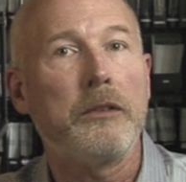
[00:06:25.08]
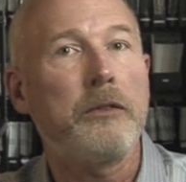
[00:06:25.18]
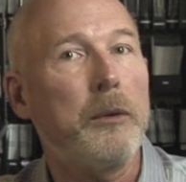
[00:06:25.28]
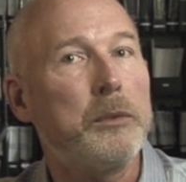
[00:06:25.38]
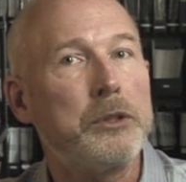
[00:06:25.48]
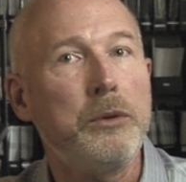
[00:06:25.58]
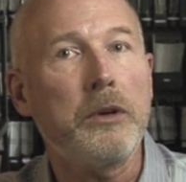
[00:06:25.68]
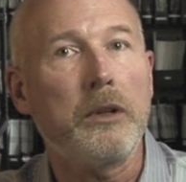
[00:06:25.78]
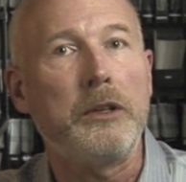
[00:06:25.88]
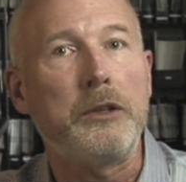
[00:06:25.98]
the
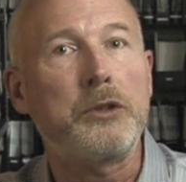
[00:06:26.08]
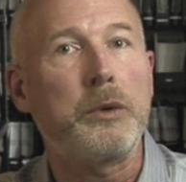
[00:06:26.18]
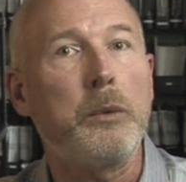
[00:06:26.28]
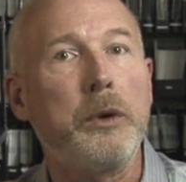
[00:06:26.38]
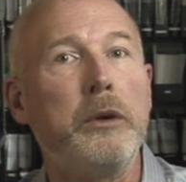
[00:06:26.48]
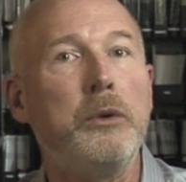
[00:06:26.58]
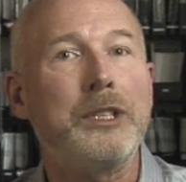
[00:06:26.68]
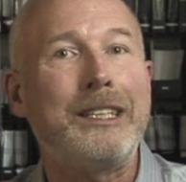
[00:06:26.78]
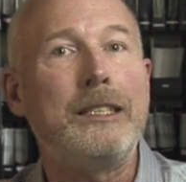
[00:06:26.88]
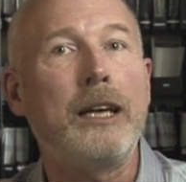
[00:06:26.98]
pharmaceutical industry, we use
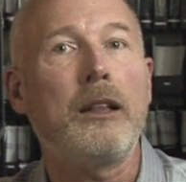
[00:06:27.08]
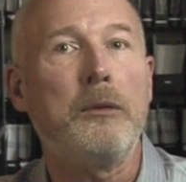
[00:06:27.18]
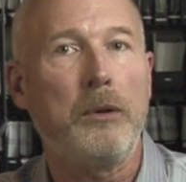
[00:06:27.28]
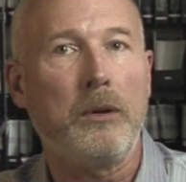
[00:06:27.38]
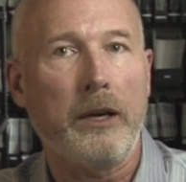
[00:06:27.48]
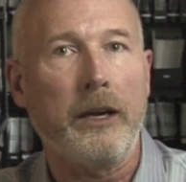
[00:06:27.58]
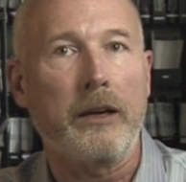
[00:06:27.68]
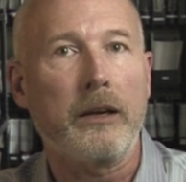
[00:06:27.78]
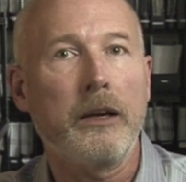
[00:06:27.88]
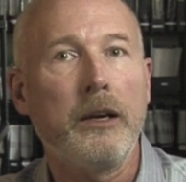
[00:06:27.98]
indelible
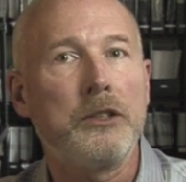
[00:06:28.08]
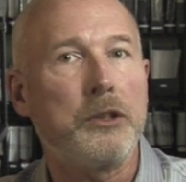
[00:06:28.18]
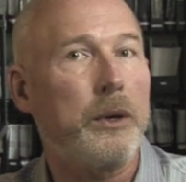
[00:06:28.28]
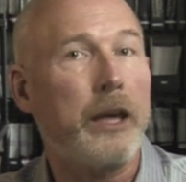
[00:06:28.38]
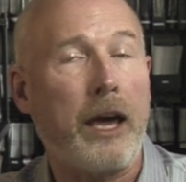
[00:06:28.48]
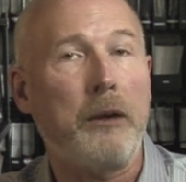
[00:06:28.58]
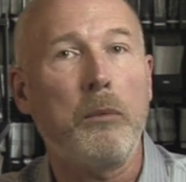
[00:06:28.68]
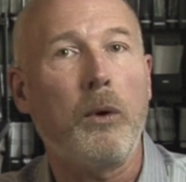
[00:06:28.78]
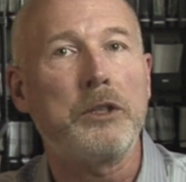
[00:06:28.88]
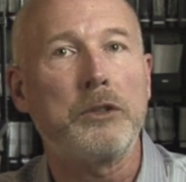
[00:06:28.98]
ink, so it can't
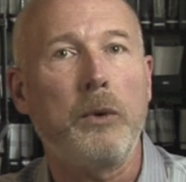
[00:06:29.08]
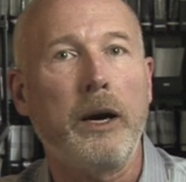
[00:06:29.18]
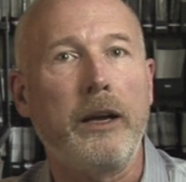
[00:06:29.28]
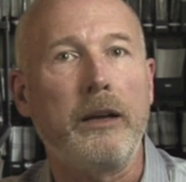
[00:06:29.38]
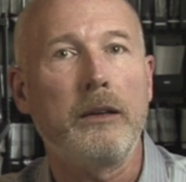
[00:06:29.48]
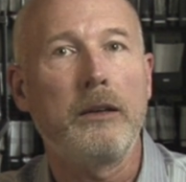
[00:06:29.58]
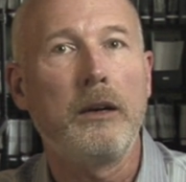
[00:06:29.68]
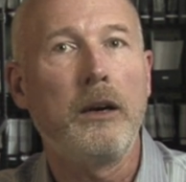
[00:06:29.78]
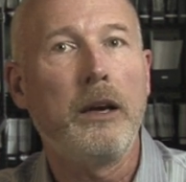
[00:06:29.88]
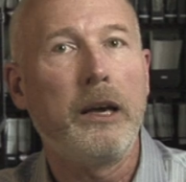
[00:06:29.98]
wash away.
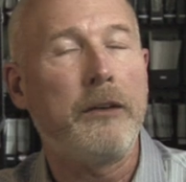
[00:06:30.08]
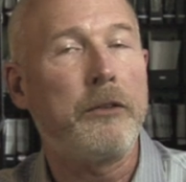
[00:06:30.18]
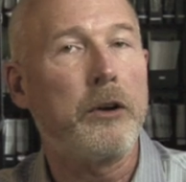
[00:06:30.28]
If